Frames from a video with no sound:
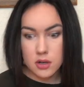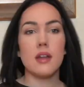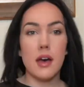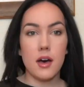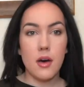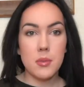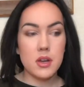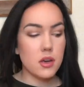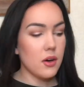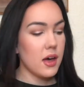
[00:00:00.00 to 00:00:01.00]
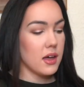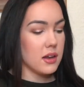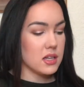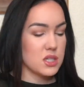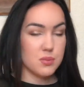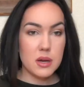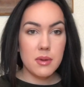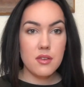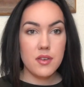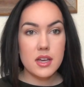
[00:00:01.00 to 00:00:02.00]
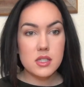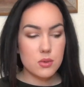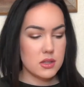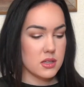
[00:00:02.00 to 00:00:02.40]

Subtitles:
Now I'm going to go ahead and spray my face with